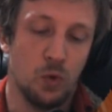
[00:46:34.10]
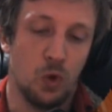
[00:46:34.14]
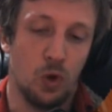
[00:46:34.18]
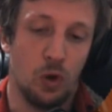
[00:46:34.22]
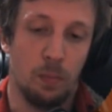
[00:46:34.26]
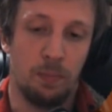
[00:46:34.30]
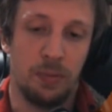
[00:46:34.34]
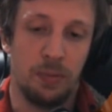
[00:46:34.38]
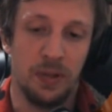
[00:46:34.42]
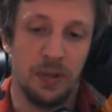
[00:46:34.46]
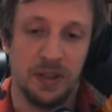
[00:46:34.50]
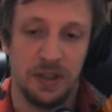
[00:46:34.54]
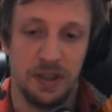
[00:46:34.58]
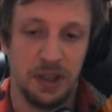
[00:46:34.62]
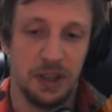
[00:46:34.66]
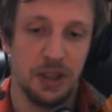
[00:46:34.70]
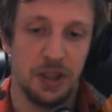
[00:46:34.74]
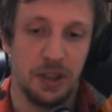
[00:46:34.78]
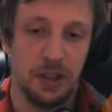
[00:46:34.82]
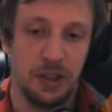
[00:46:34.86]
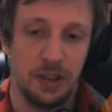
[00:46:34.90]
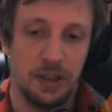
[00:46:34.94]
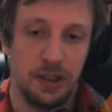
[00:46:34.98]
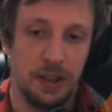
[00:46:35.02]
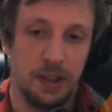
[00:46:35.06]

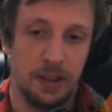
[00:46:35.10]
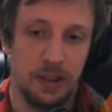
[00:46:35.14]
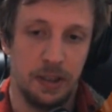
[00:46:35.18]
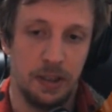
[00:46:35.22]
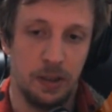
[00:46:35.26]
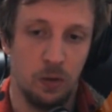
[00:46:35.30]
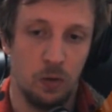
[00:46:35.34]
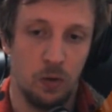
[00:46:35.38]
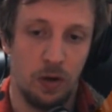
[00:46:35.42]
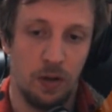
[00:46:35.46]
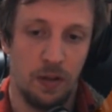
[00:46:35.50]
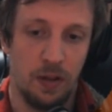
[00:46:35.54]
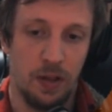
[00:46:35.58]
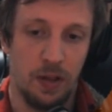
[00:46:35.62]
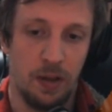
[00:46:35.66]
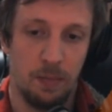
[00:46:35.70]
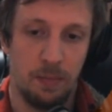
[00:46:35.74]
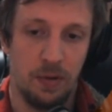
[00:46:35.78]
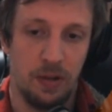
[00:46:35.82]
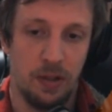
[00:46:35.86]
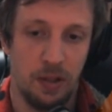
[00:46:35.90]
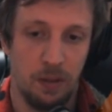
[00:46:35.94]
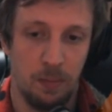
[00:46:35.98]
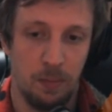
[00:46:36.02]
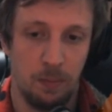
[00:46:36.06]
positioned in the order
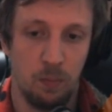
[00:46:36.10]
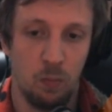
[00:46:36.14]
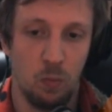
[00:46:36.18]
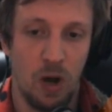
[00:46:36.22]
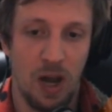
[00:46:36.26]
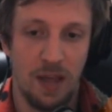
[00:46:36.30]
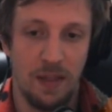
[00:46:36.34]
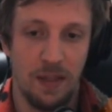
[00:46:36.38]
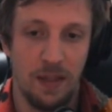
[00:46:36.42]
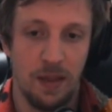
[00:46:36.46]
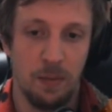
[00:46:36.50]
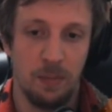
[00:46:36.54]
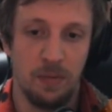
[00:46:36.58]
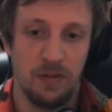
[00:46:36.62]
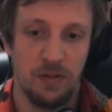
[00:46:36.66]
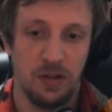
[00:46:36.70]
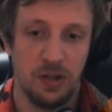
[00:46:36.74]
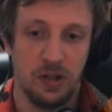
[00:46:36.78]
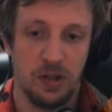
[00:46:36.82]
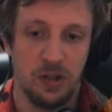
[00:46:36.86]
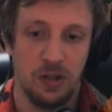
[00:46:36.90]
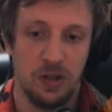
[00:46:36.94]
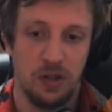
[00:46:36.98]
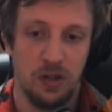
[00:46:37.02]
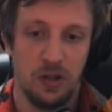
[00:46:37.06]
in the way they're
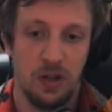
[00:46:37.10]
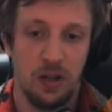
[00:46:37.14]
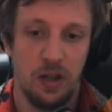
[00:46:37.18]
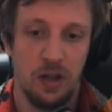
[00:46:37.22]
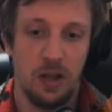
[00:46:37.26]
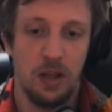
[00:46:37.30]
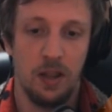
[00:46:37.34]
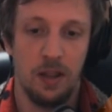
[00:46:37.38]
positioned,